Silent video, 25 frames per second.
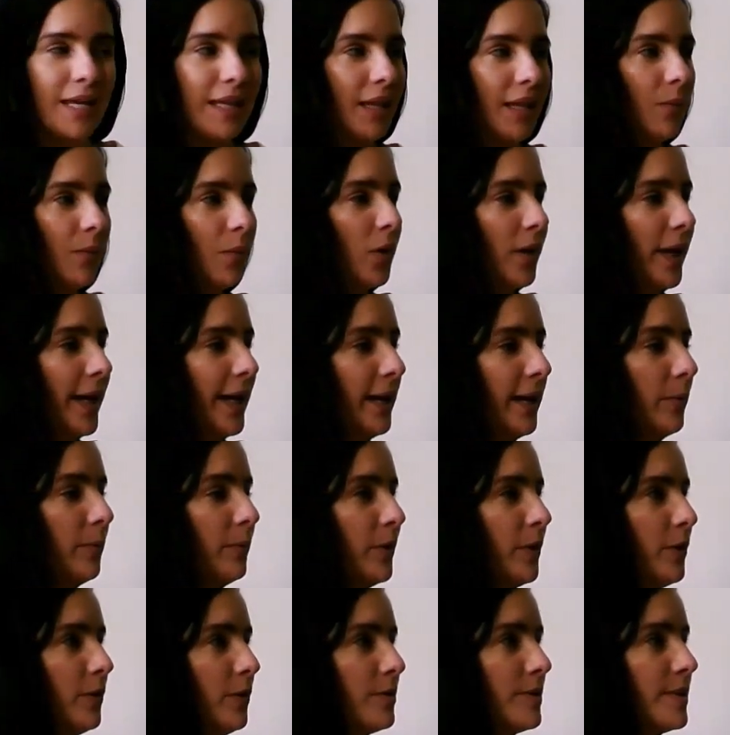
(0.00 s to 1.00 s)
that will help
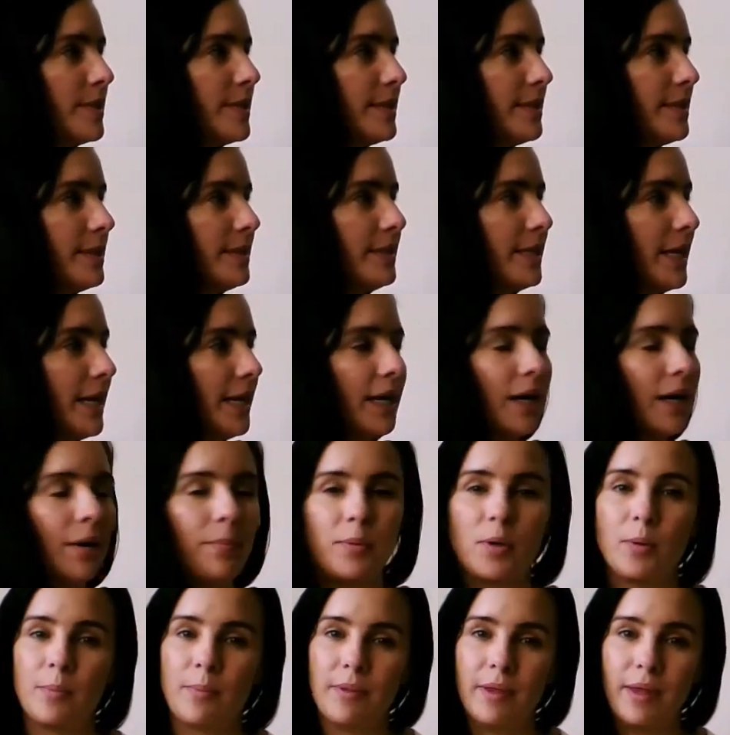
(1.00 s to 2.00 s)
you stake
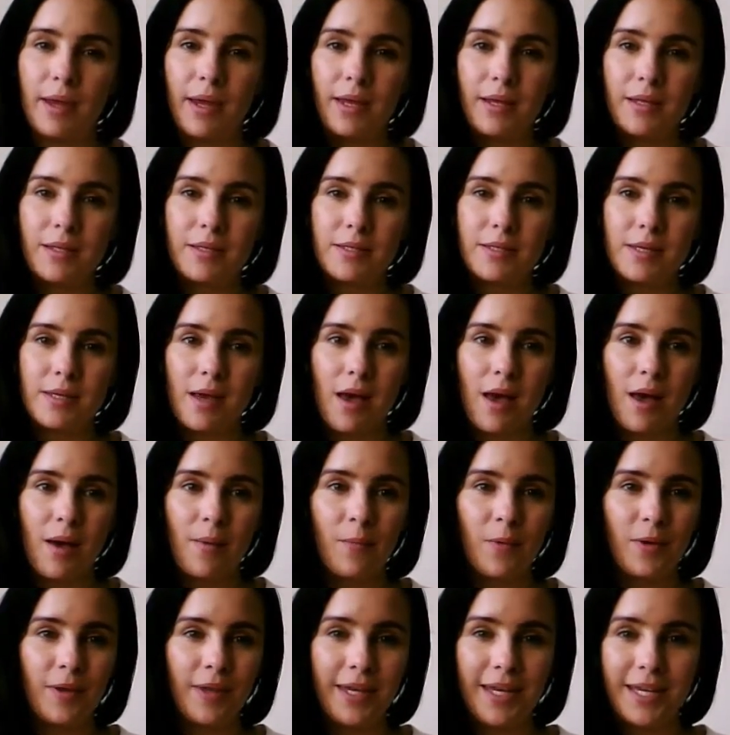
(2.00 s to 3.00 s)
up your plants
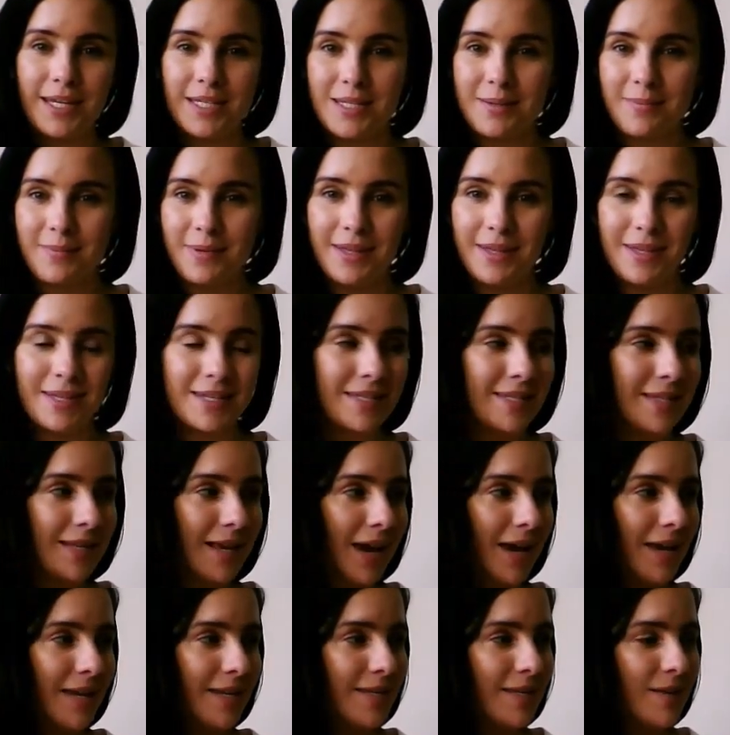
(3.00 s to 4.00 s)
um, when they get to be this
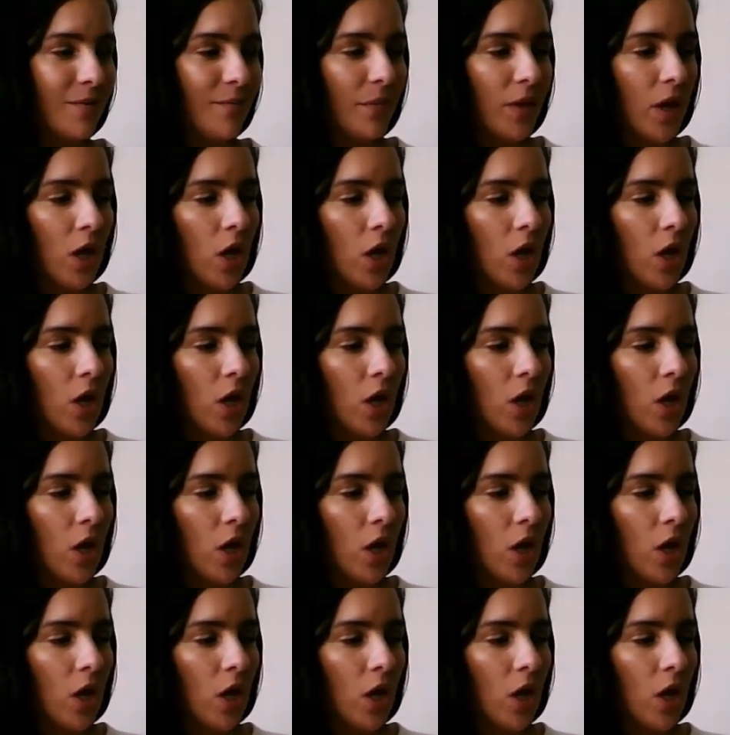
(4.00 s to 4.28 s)
size.